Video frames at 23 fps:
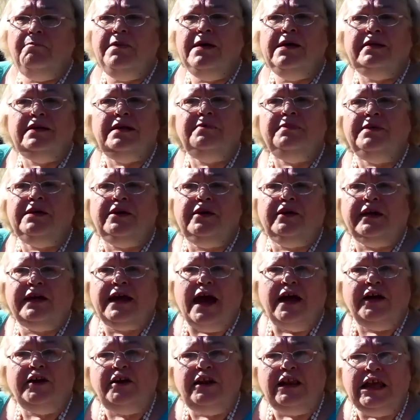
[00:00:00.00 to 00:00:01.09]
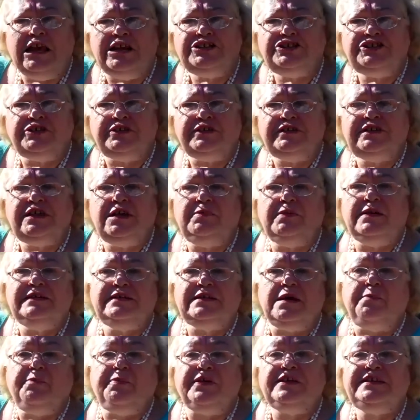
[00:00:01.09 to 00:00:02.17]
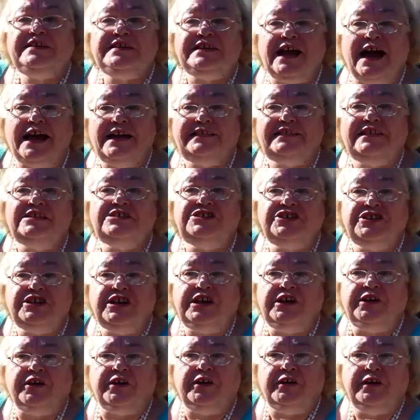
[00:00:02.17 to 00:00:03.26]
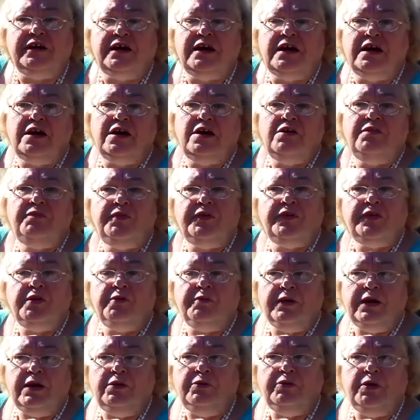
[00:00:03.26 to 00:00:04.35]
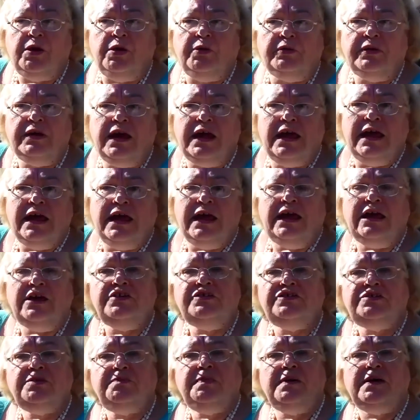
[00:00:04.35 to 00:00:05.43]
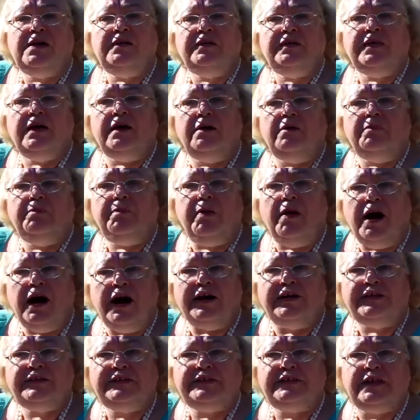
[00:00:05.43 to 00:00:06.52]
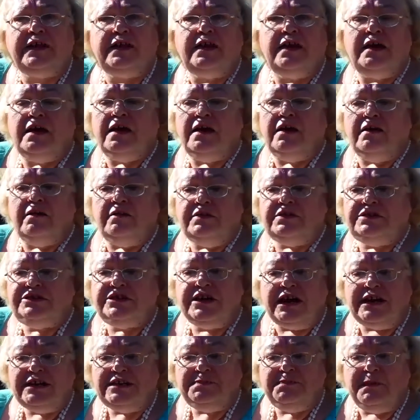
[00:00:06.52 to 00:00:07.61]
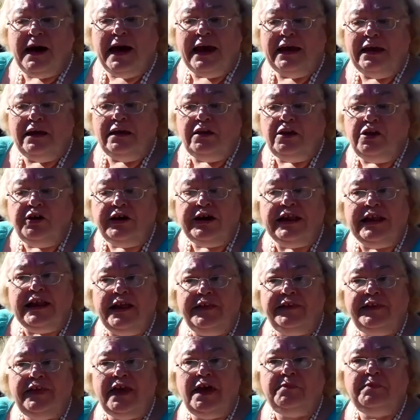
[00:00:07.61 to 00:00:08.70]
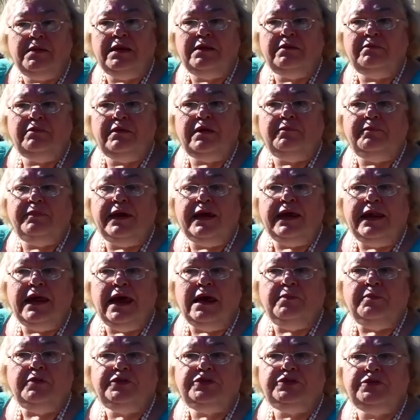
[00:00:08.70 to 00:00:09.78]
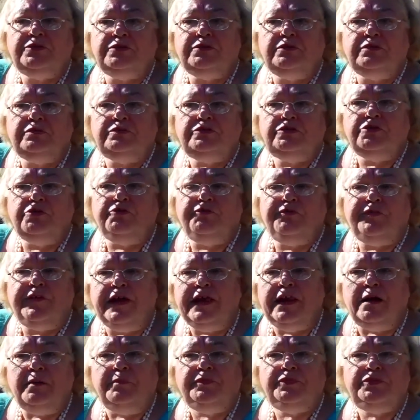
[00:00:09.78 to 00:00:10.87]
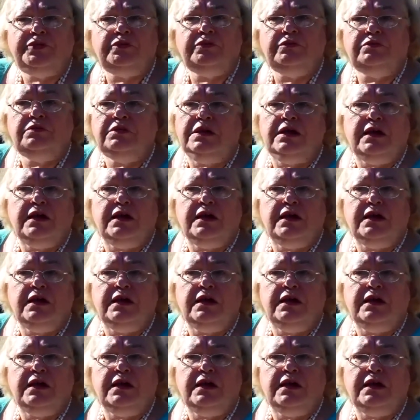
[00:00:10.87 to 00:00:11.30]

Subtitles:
millimeter calculations. He was a precise engineer for the railroad. He used to build the parts just by looking at them and being able to fit them to